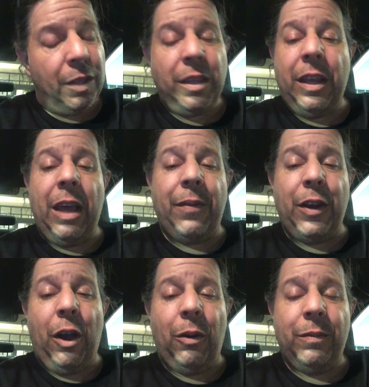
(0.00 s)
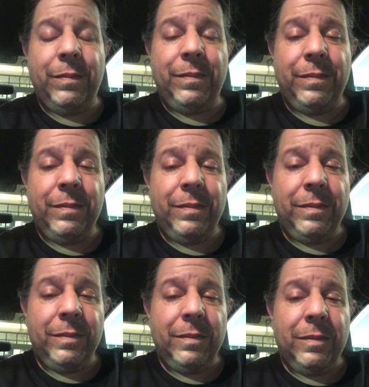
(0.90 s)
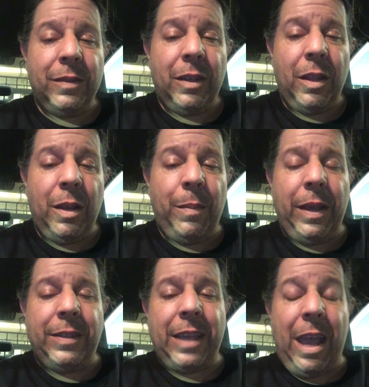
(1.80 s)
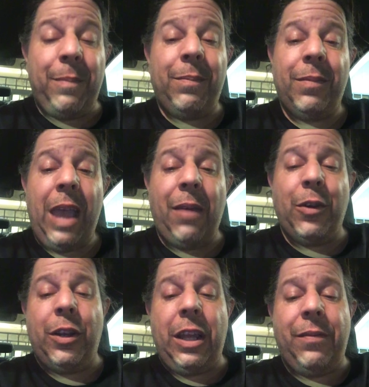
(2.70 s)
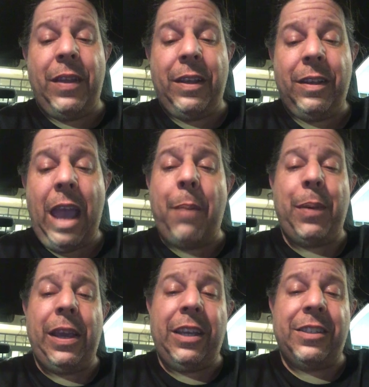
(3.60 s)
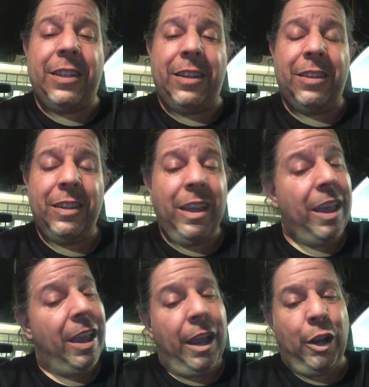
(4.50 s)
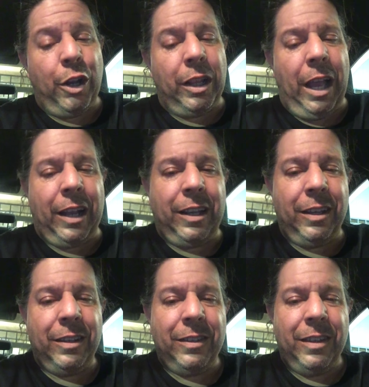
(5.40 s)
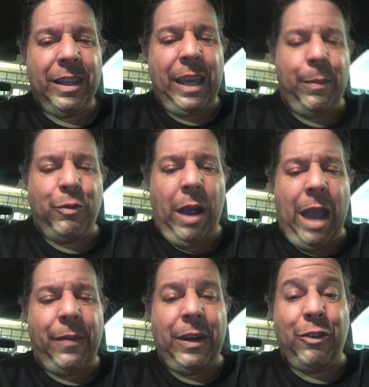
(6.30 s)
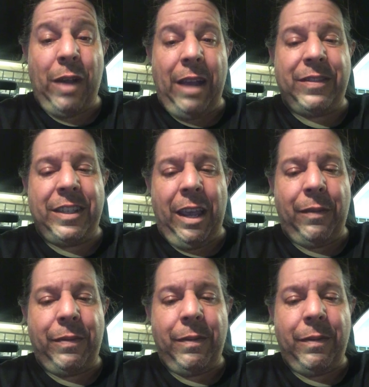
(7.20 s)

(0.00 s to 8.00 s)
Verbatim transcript: You never know. In the meantime, have a good evening. Happy Easter. And good luck. Keep driving and drive safe.